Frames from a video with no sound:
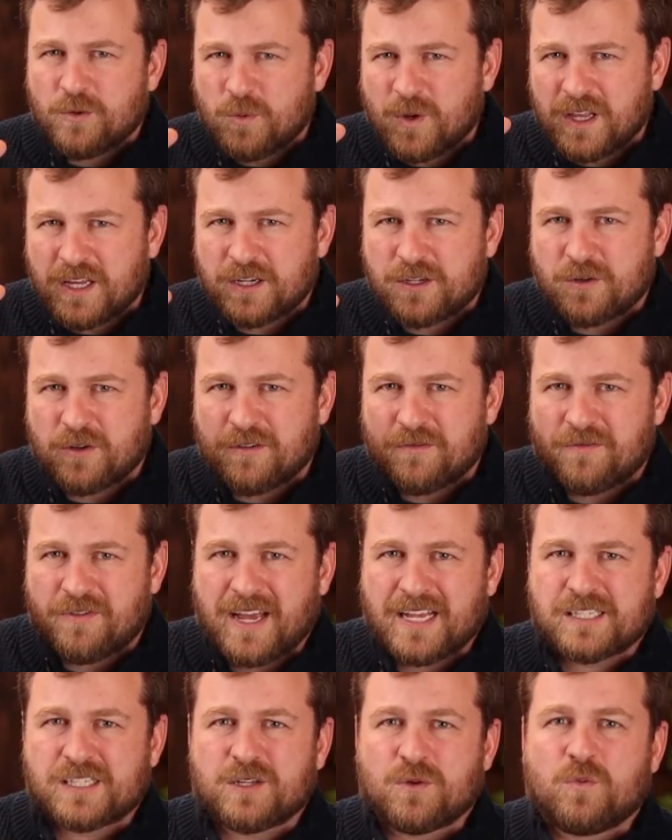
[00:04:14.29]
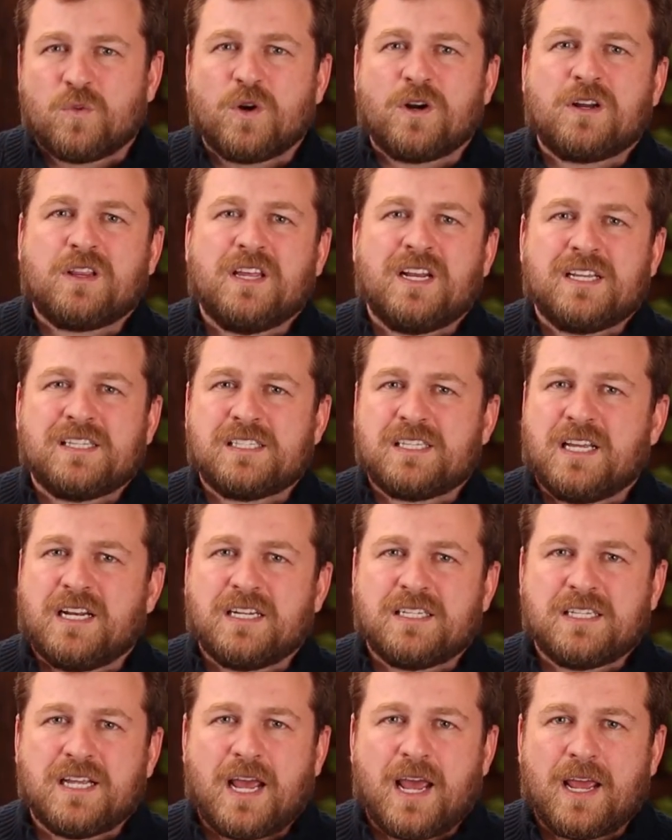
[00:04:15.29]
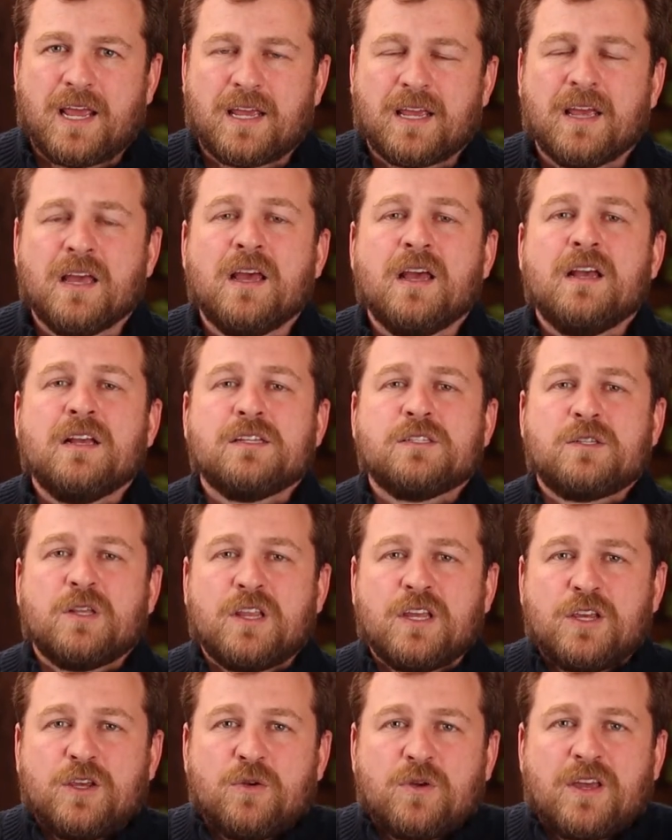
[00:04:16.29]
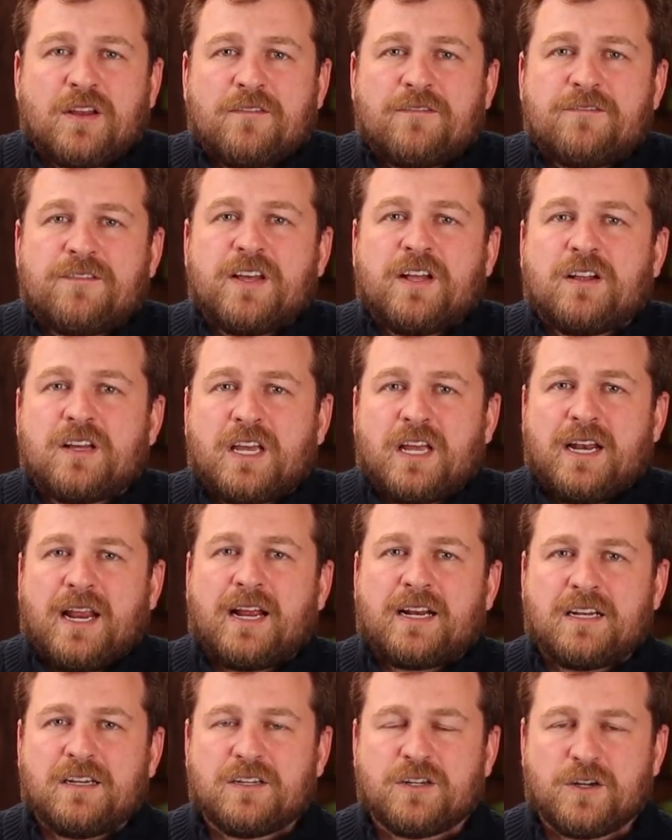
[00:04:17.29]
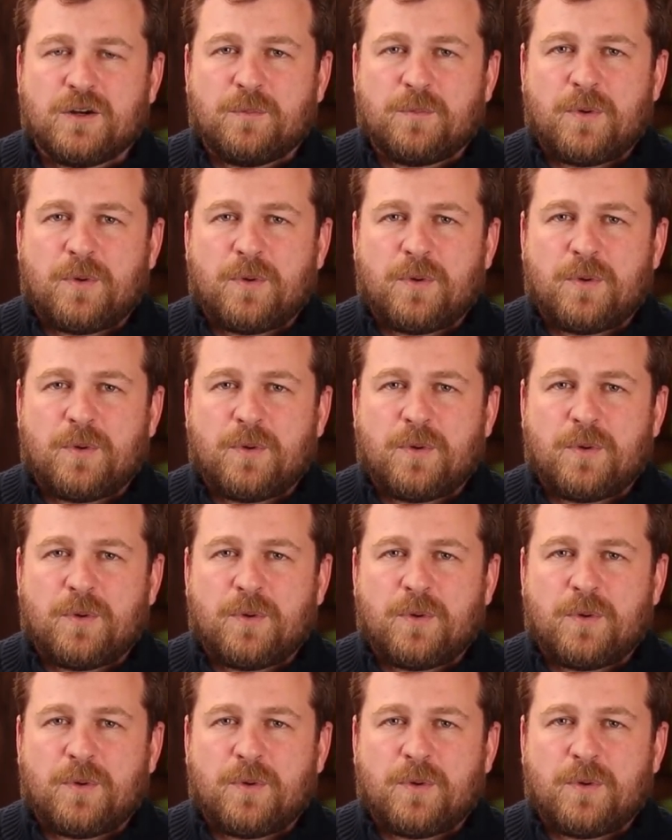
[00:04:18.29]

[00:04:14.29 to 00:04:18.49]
willing to invest the work that it's going to take so that you can feel connected to your